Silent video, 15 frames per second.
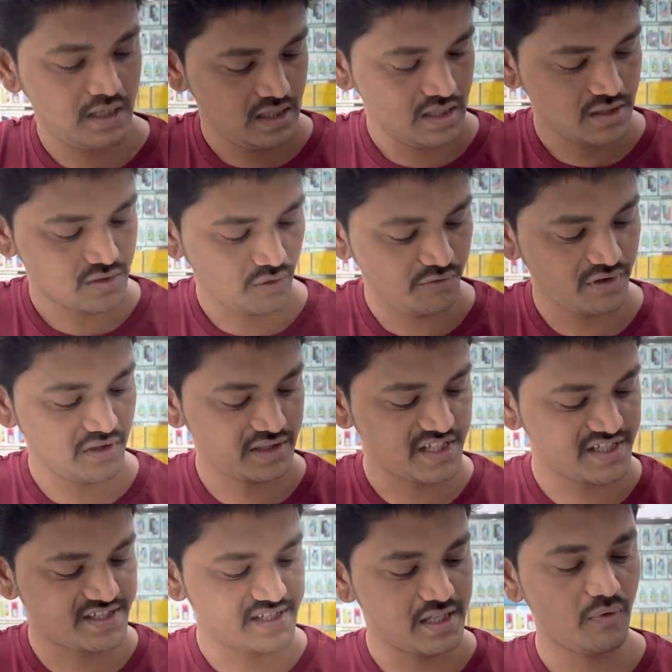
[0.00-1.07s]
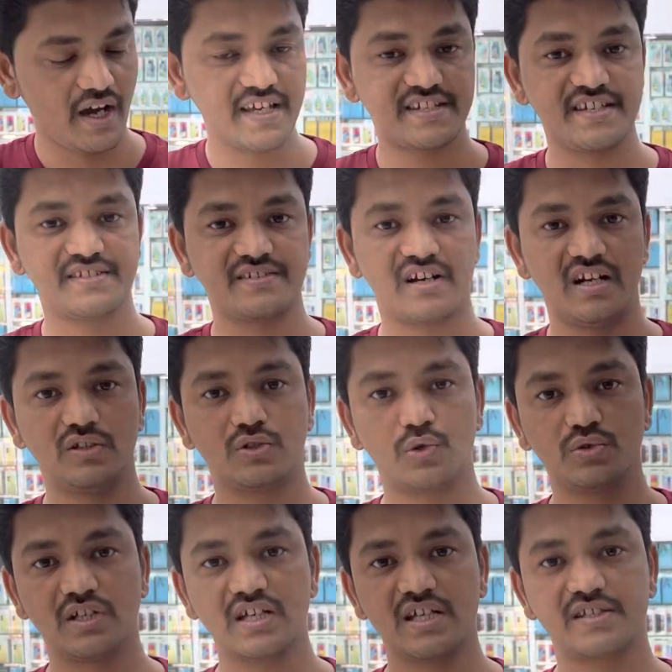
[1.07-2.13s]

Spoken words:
So this device is run through the